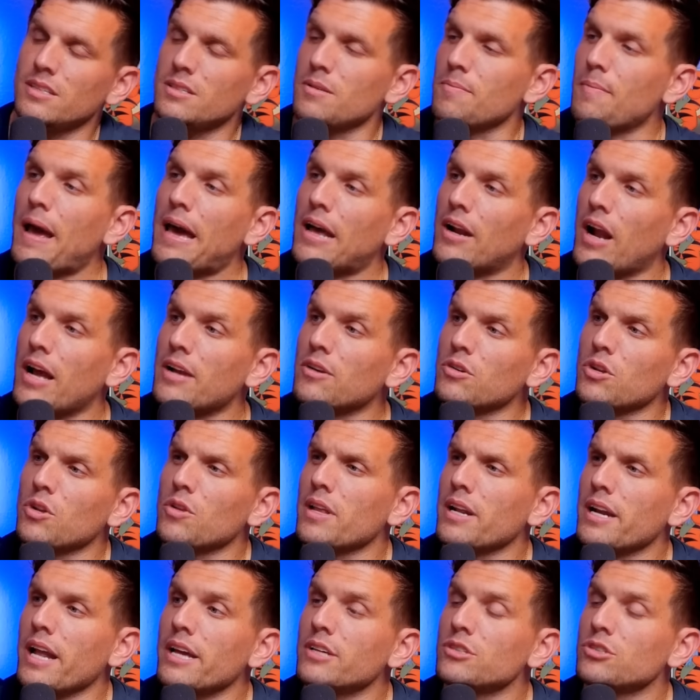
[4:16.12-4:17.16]
Doesn't matter. I don't know
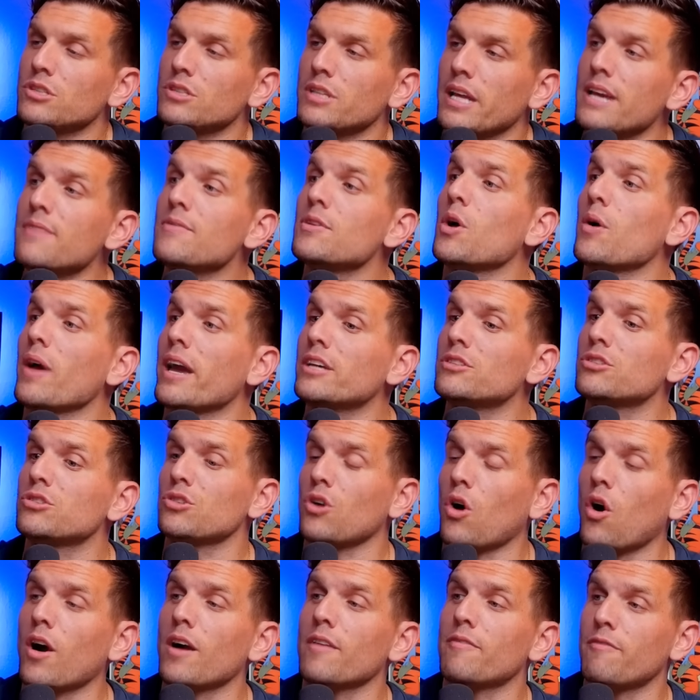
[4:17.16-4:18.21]
that Asians, even though Asians
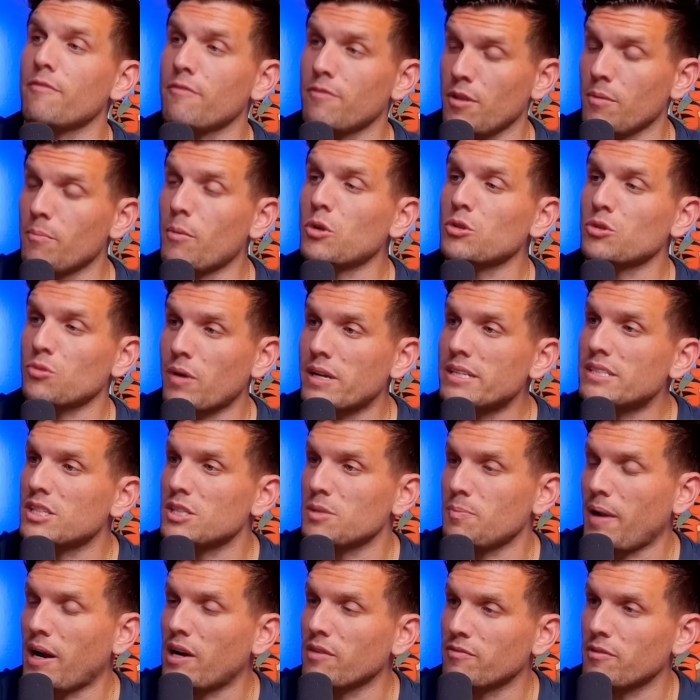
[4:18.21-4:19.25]
are the most
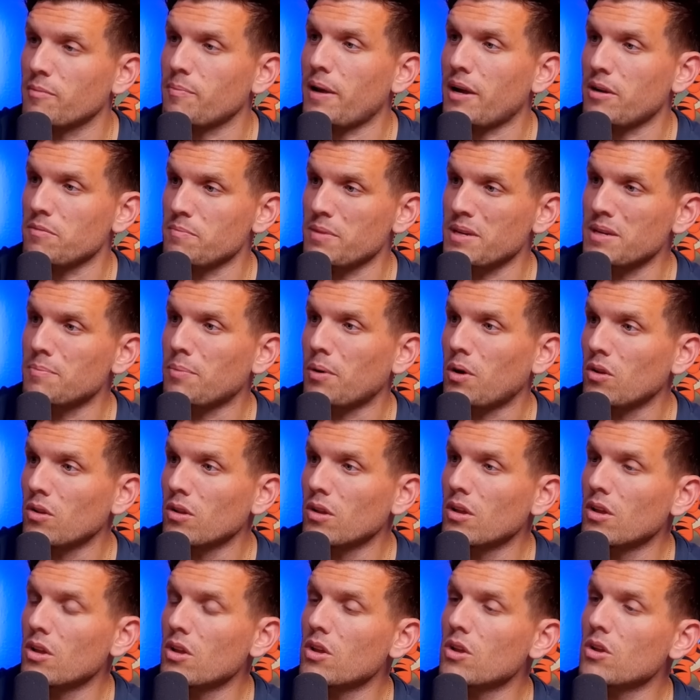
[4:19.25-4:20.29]
racist pound for pound people,
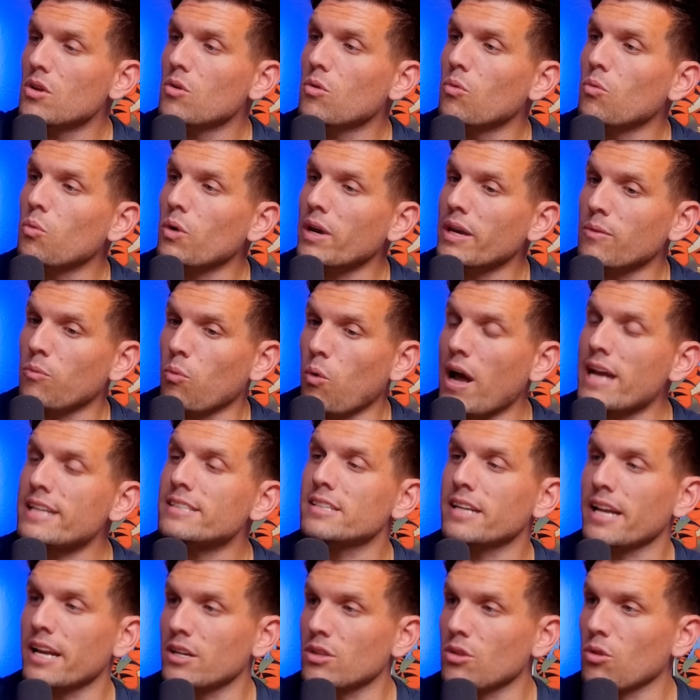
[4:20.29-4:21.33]
we
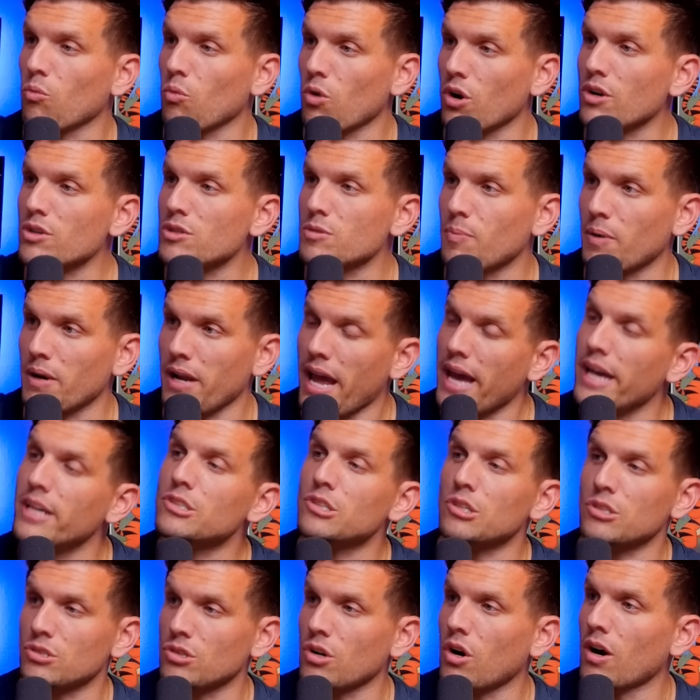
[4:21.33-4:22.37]
whites get the worst, but
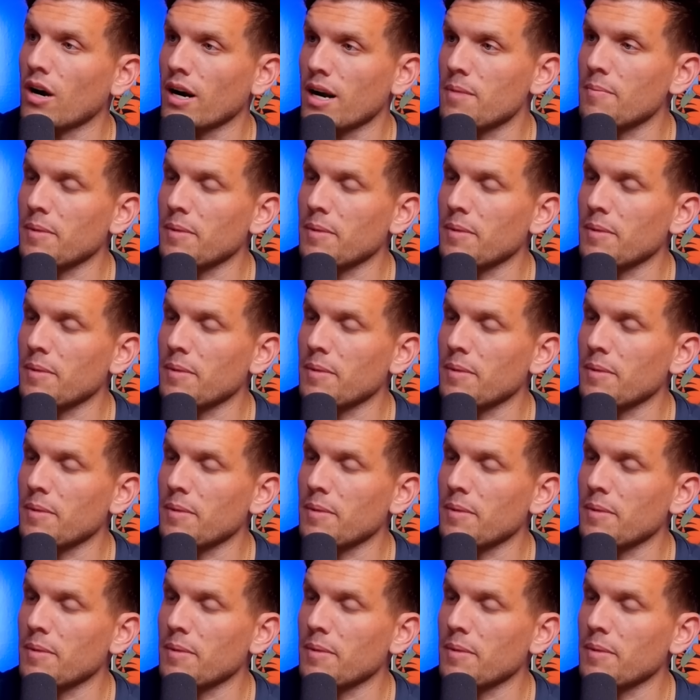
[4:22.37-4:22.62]
Asians are.